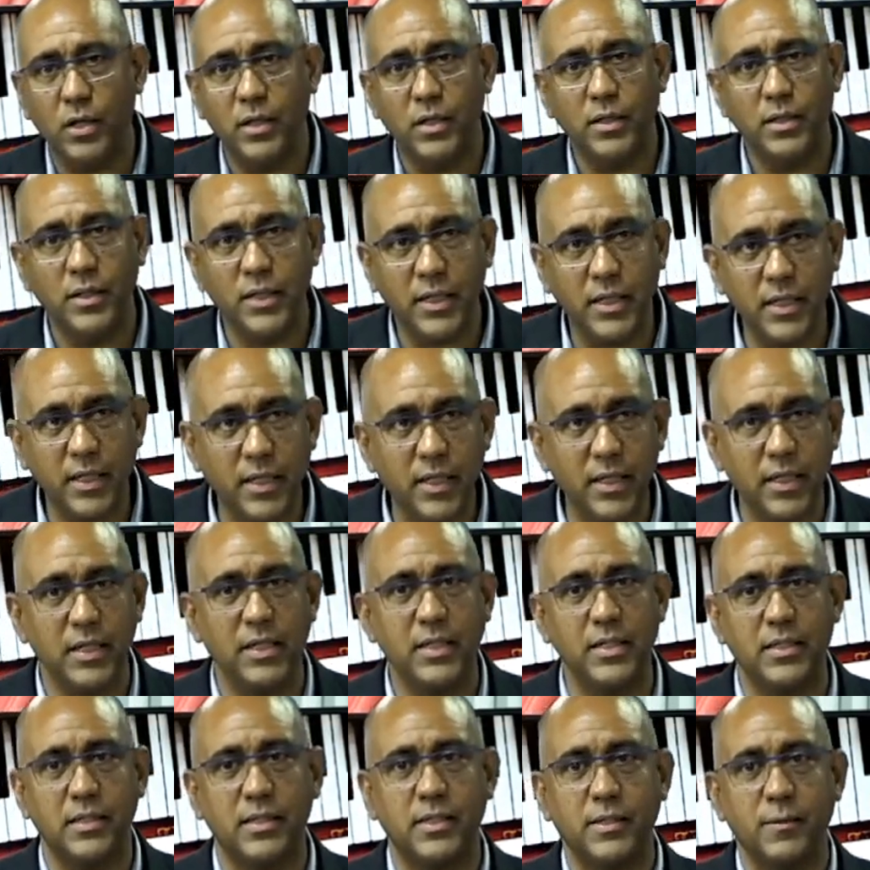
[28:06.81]
the
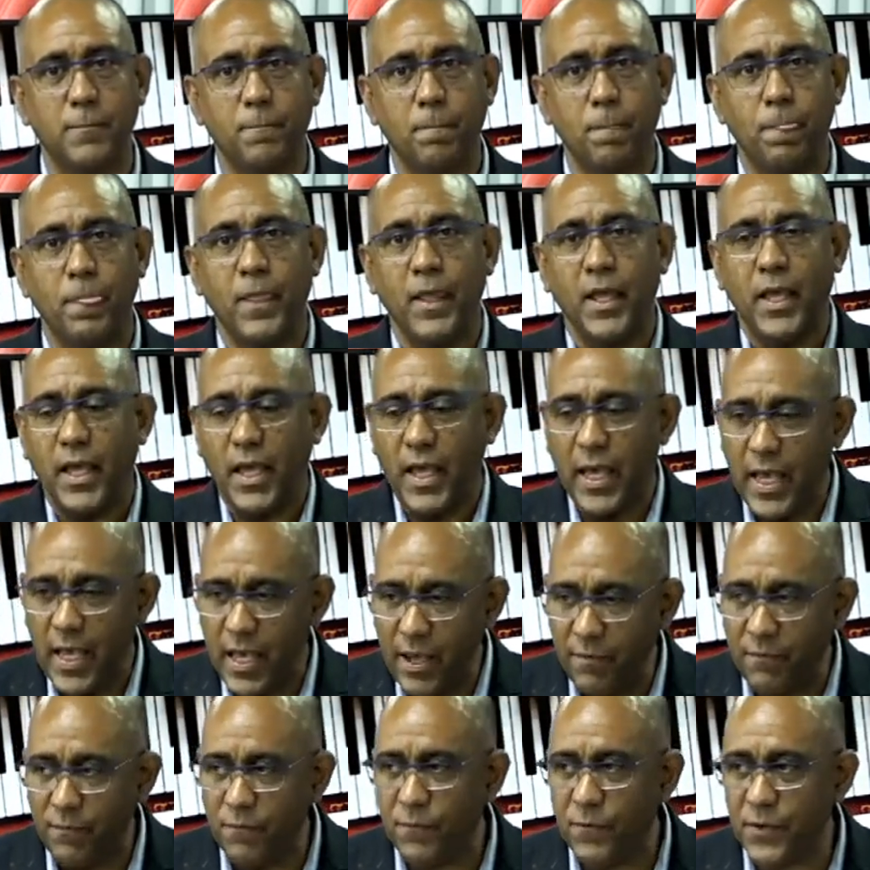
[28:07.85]
keys,
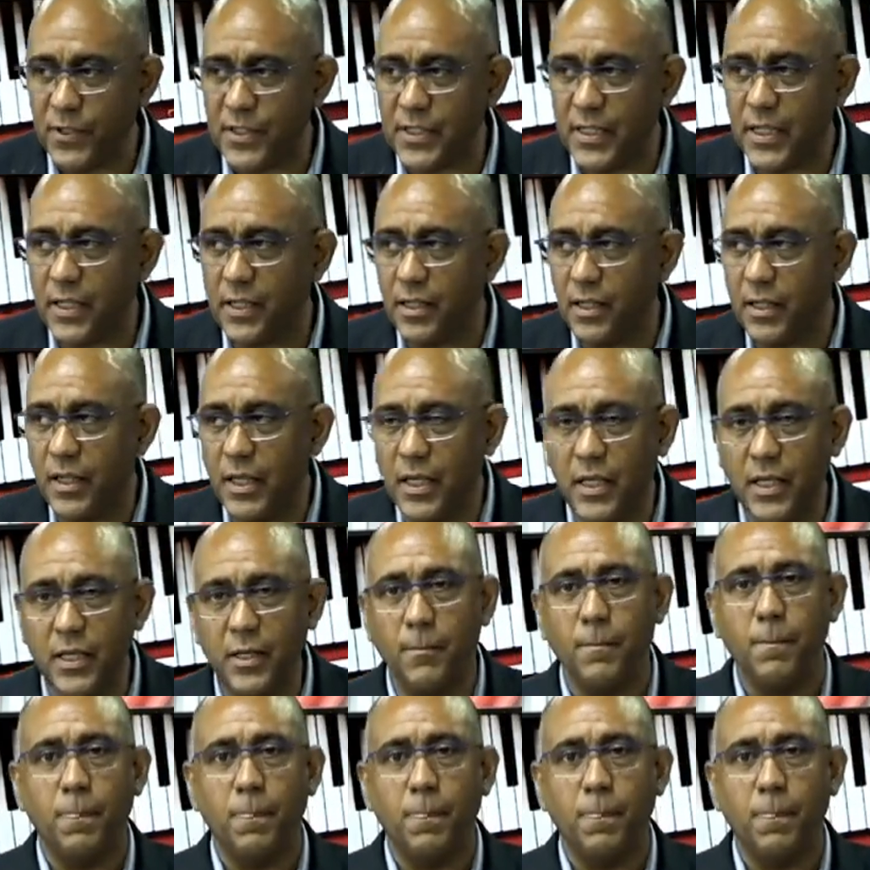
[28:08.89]
every single key.